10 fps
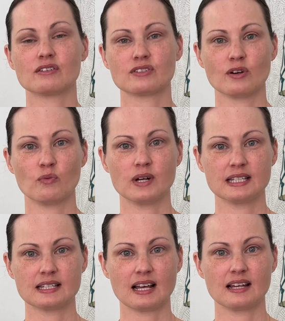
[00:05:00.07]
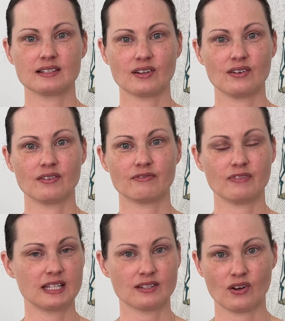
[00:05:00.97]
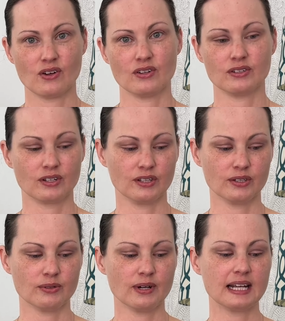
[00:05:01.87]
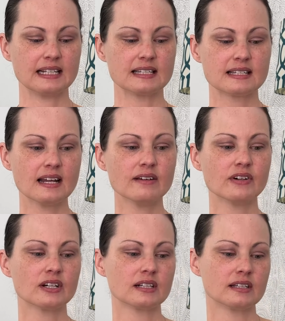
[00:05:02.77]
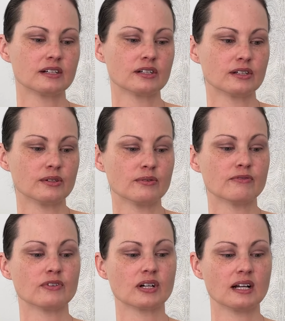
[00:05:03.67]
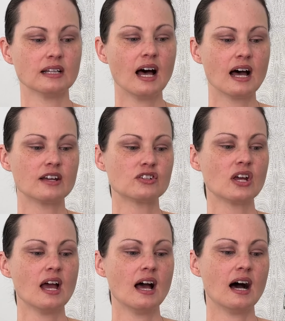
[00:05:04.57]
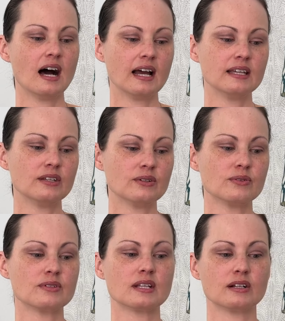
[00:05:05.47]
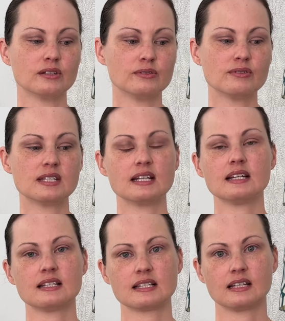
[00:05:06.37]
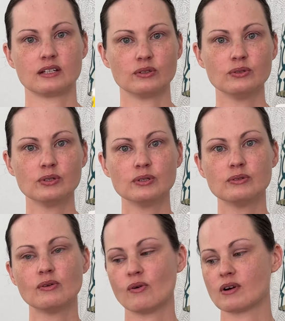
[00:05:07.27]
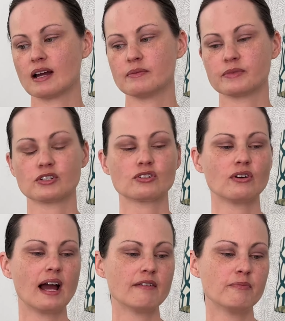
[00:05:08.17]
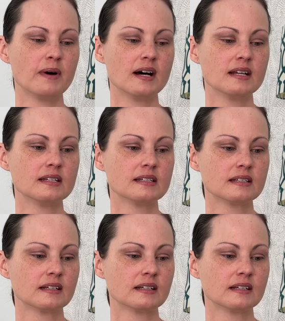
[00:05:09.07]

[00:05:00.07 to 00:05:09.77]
there's a one size fits all glue. Instead of art glitter glue for collage, I use glue sticks like Uhu or Elmer's Craft Bond,